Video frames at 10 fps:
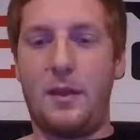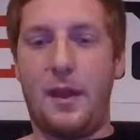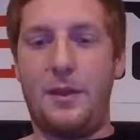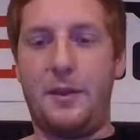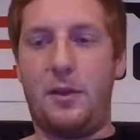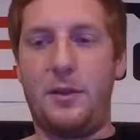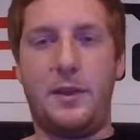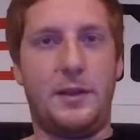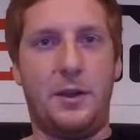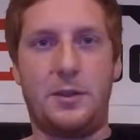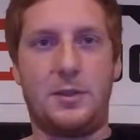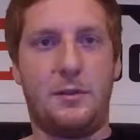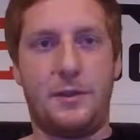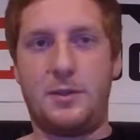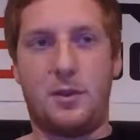then all the interior
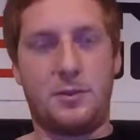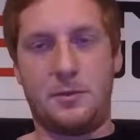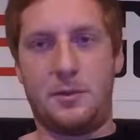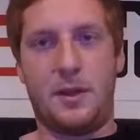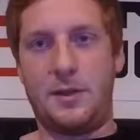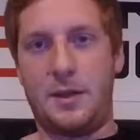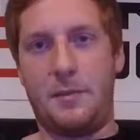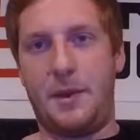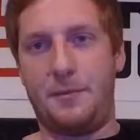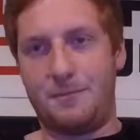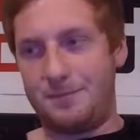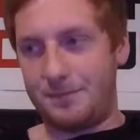stuff is also nice. I mean,